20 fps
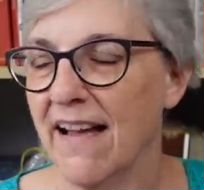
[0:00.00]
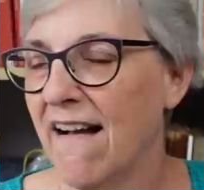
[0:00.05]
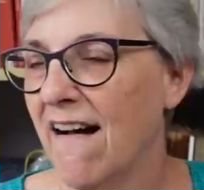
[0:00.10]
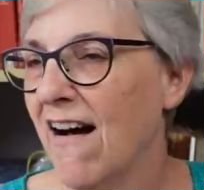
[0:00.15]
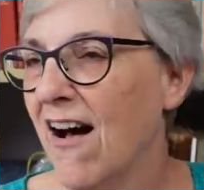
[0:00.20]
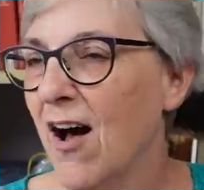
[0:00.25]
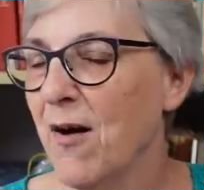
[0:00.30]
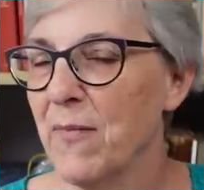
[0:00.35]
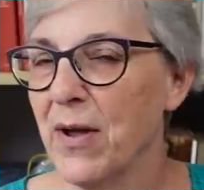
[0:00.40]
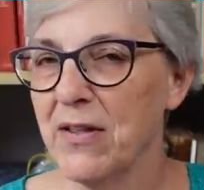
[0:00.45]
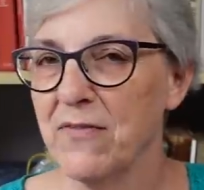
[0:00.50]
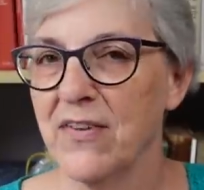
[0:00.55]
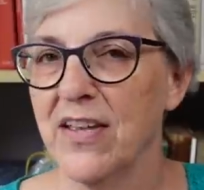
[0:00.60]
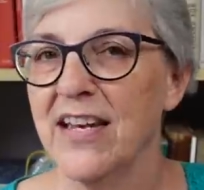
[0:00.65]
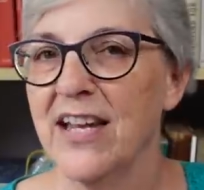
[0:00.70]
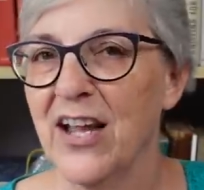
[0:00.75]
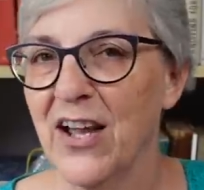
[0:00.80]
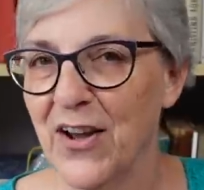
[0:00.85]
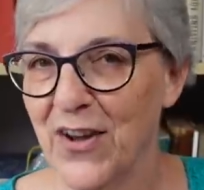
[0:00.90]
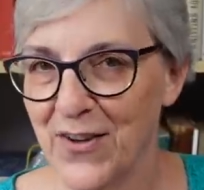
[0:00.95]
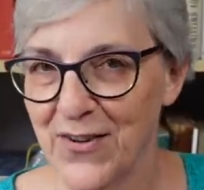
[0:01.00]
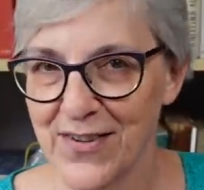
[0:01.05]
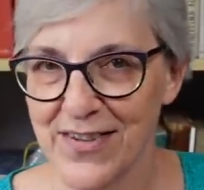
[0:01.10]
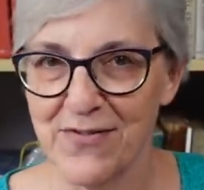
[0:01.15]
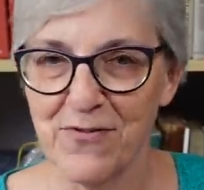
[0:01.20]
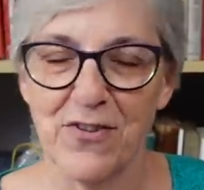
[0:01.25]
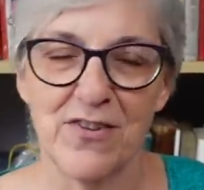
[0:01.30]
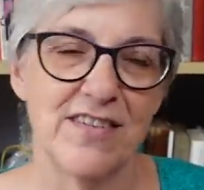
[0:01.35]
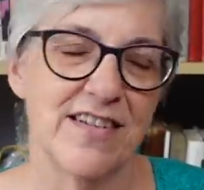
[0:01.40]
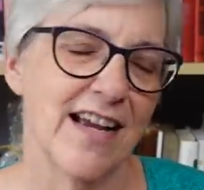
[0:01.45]
all my
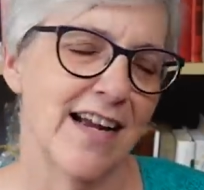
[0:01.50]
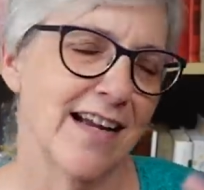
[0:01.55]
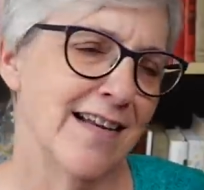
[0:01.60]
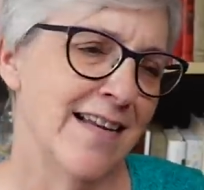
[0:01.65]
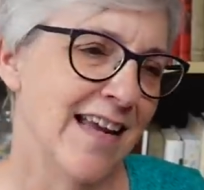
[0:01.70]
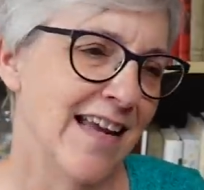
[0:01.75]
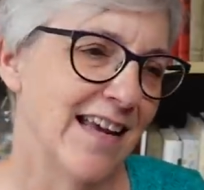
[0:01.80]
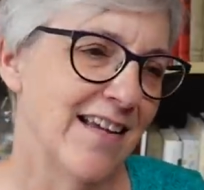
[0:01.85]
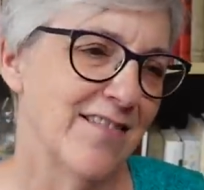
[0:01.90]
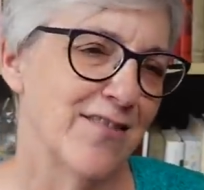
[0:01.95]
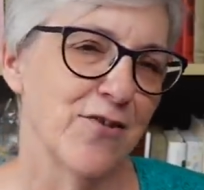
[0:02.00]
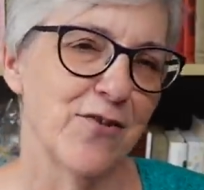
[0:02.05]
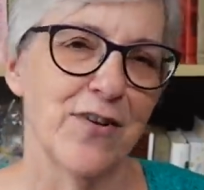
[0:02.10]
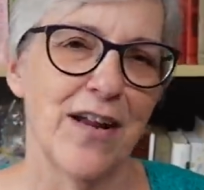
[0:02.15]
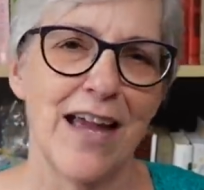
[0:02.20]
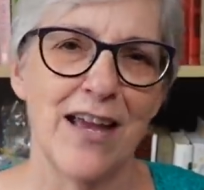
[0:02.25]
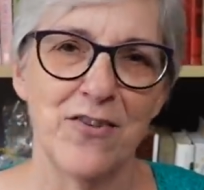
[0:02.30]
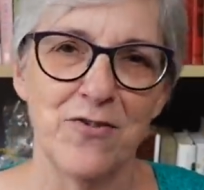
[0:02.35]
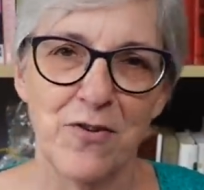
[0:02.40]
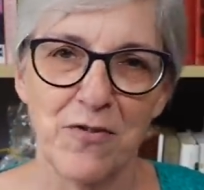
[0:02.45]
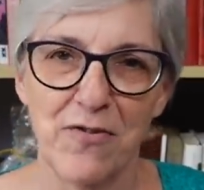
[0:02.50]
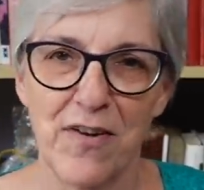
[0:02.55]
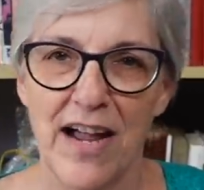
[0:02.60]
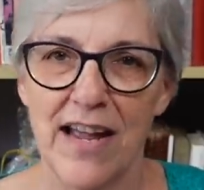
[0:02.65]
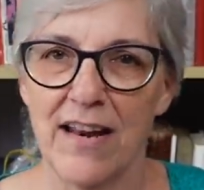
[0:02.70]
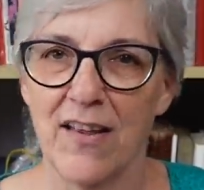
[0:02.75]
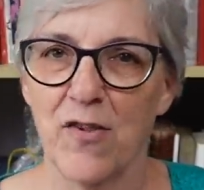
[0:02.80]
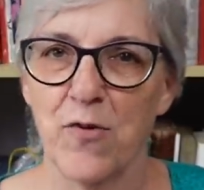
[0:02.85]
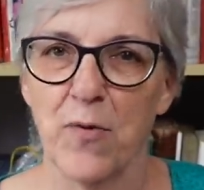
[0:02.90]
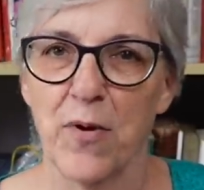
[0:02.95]
videos for techniques or casual
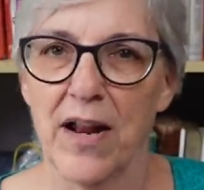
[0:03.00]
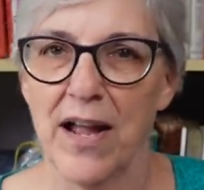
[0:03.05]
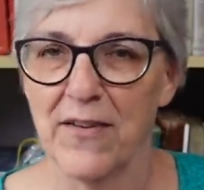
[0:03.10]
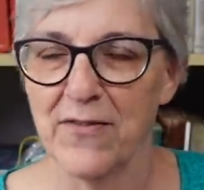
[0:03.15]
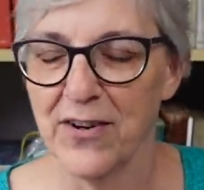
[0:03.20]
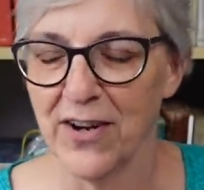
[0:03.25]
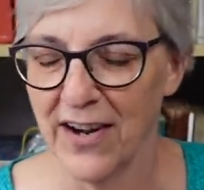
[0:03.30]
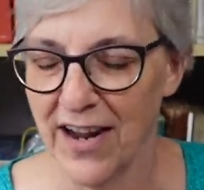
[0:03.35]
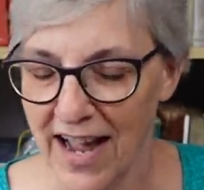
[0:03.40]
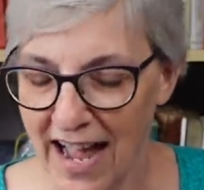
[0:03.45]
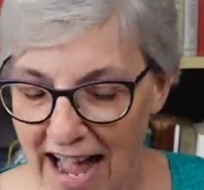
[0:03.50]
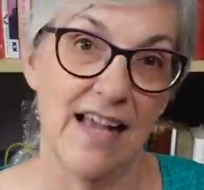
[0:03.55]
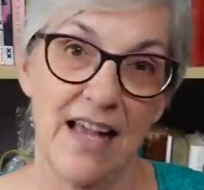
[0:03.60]
Fridays or whatever.